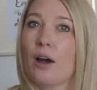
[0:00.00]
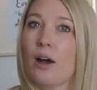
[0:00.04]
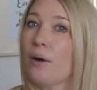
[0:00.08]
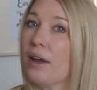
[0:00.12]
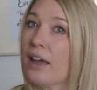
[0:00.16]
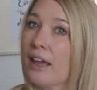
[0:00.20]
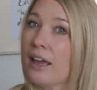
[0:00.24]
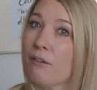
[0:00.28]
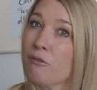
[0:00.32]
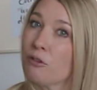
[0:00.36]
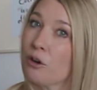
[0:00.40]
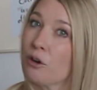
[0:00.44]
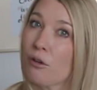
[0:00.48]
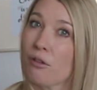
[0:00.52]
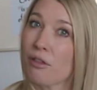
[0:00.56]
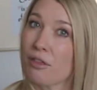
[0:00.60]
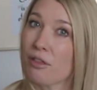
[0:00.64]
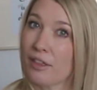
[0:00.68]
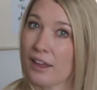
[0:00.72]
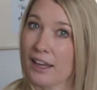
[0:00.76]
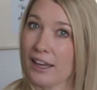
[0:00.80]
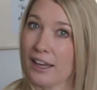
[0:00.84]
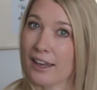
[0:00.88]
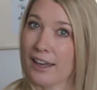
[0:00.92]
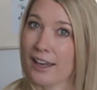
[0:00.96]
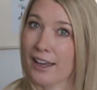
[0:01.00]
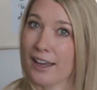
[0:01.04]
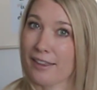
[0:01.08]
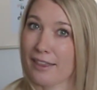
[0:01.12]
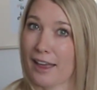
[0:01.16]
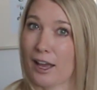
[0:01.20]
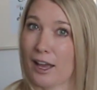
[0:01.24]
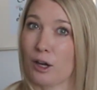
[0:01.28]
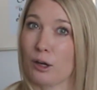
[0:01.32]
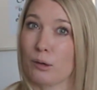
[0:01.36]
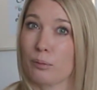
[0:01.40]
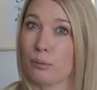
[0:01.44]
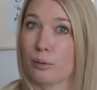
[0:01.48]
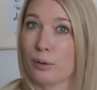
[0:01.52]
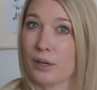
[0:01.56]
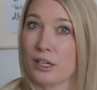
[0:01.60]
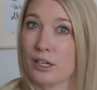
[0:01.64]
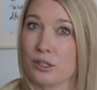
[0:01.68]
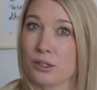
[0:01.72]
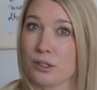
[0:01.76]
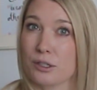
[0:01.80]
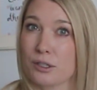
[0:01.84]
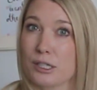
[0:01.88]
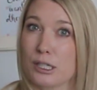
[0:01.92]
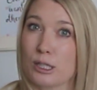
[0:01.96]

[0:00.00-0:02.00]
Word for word: Now, if you're thinking that your printer